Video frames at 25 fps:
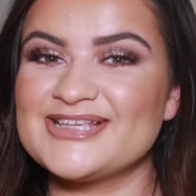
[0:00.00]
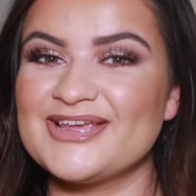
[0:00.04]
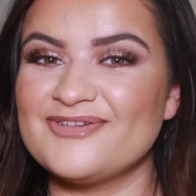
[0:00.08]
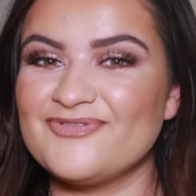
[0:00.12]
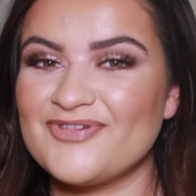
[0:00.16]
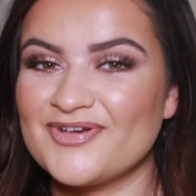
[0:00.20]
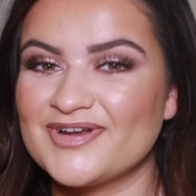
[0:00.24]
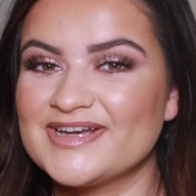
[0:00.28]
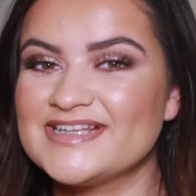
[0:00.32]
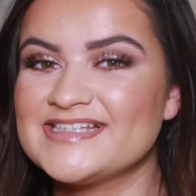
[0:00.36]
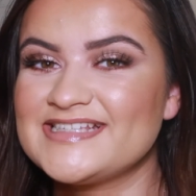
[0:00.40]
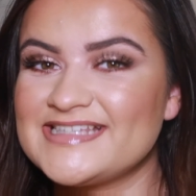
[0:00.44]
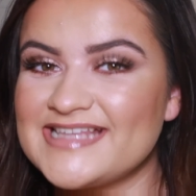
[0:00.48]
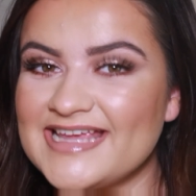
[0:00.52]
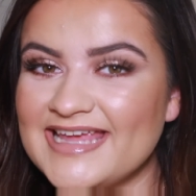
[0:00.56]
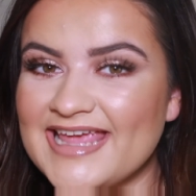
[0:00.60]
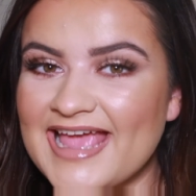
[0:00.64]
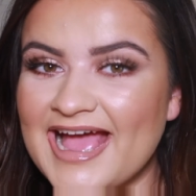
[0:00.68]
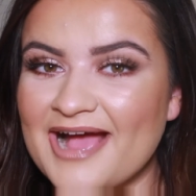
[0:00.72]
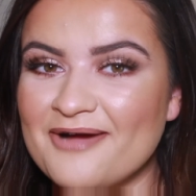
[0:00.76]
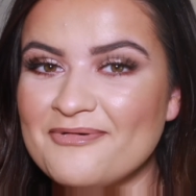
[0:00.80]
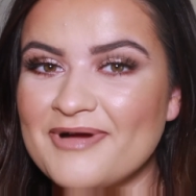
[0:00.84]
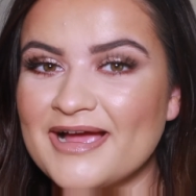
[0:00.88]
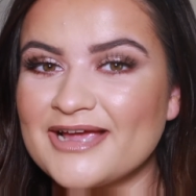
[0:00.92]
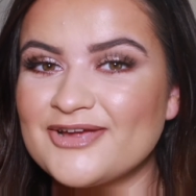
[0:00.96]
so if you want to see
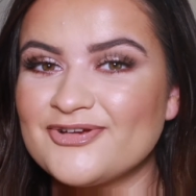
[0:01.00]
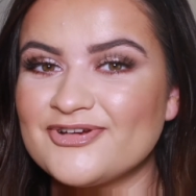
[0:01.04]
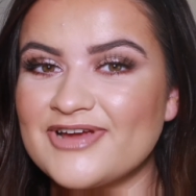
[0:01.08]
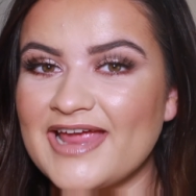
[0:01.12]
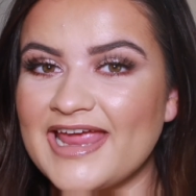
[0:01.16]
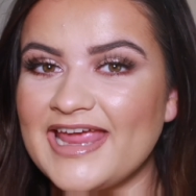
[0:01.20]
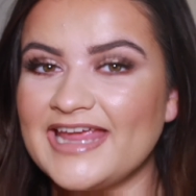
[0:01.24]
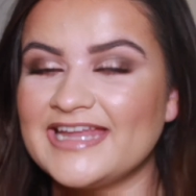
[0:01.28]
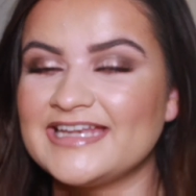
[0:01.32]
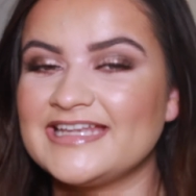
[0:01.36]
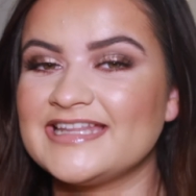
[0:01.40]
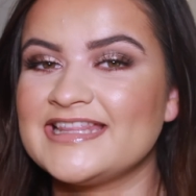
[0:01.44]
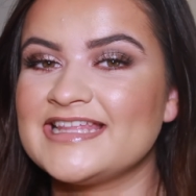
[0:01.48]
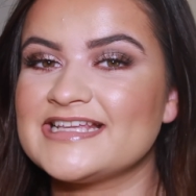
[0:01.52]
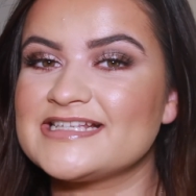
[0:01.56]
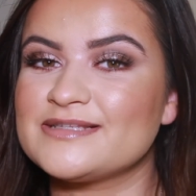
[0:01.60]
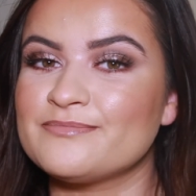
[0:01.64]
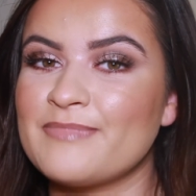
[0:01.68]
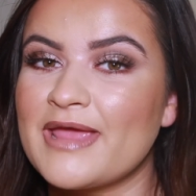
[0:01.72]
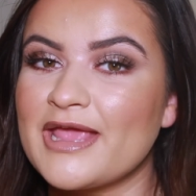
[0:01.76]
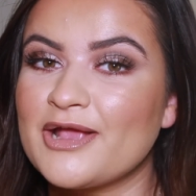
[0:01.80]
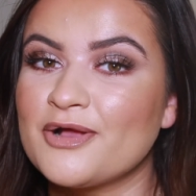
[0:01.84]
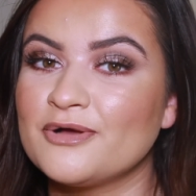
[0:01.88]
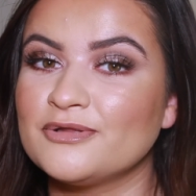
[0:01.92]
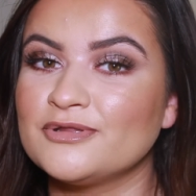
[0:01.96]
how I created this
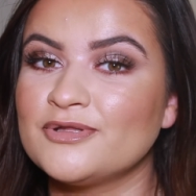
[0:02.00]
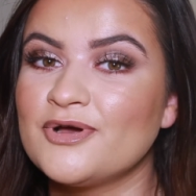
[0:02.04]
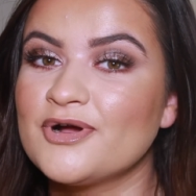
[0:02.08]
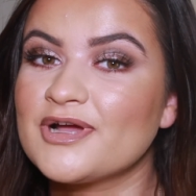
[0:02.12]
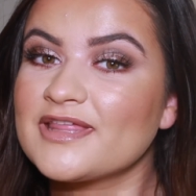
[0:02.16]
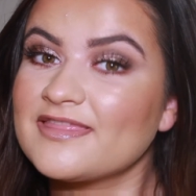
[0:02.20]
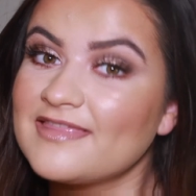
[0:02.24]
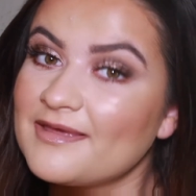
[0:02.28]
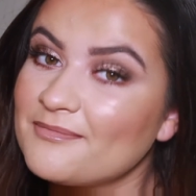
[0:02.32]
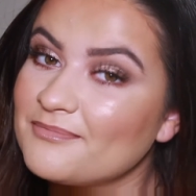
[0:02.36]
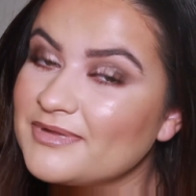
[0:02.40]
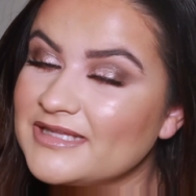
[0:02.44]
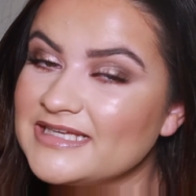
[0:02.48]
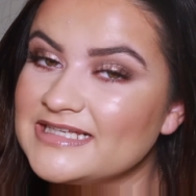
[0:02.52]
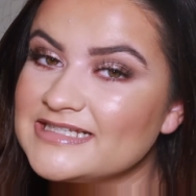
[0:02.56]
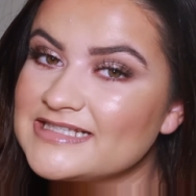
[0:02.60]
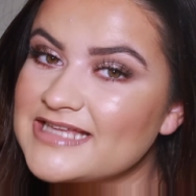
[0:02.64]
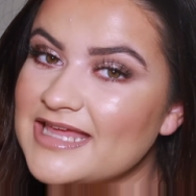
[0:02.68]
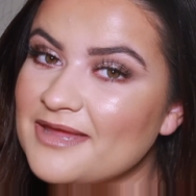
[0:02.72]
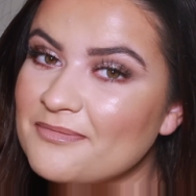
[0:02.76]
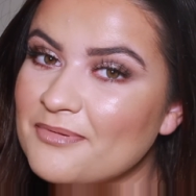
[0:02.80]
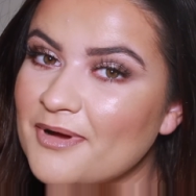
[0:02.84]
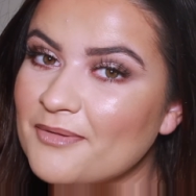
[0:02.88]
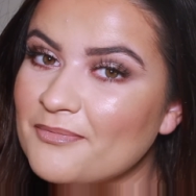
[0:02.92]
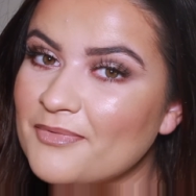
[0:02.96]
makeup look, then please
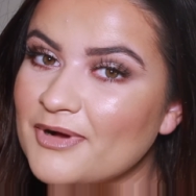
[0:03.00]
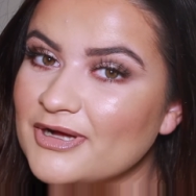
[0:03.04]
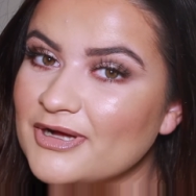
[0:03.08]
keep on